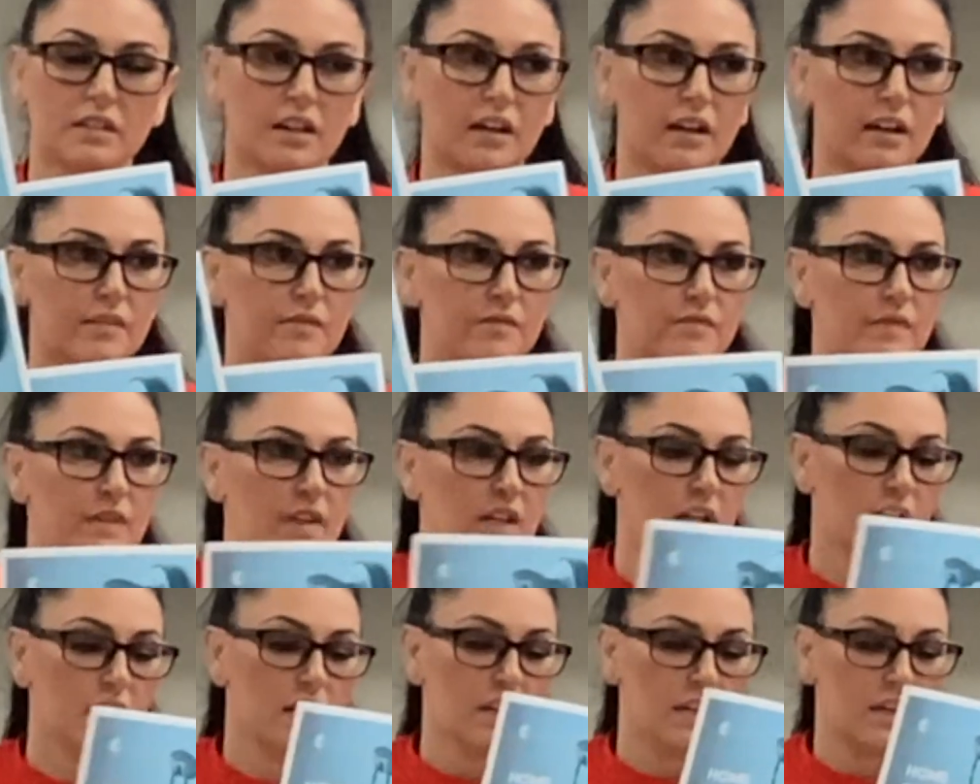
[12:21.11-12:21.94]
Okay?
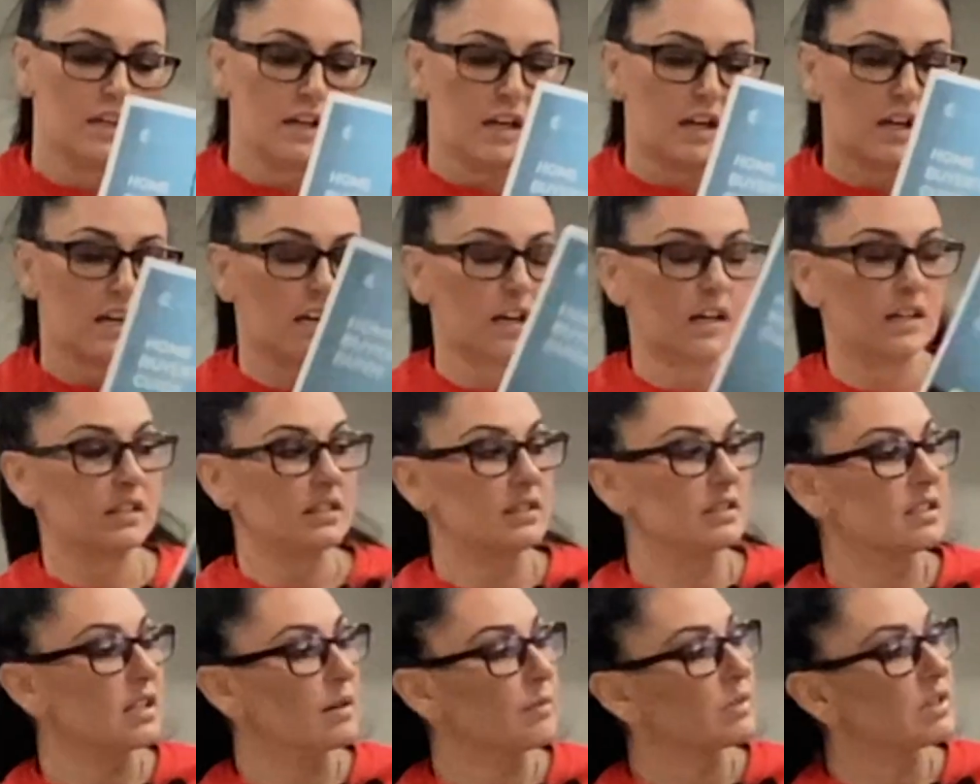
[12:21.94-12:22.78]

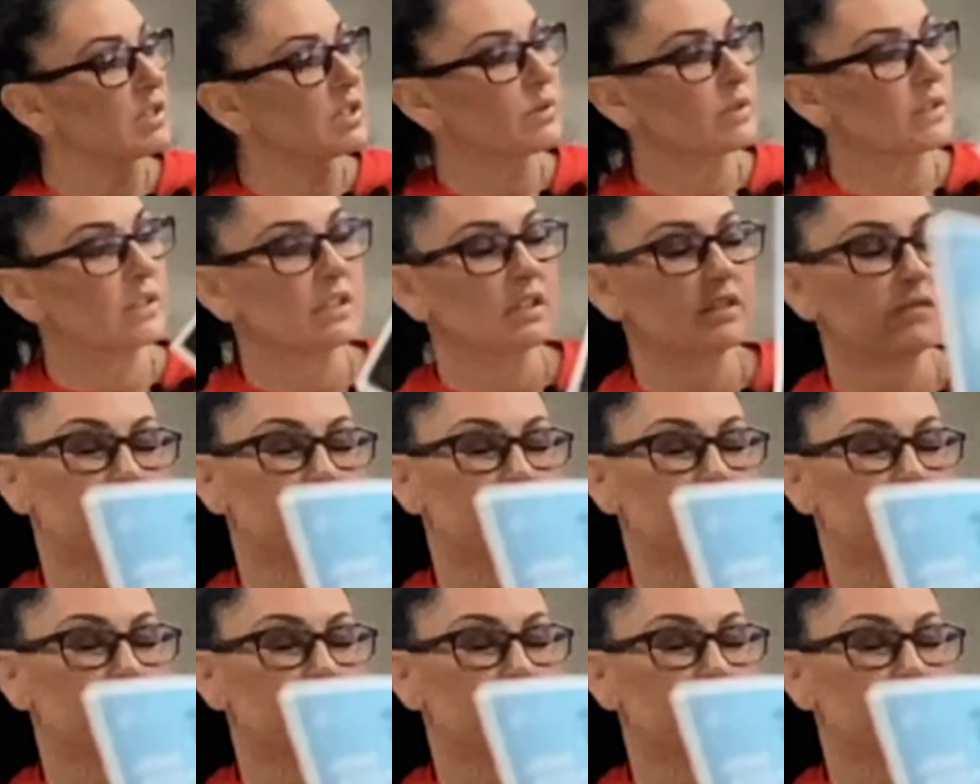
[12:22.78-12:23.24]
And same with this one.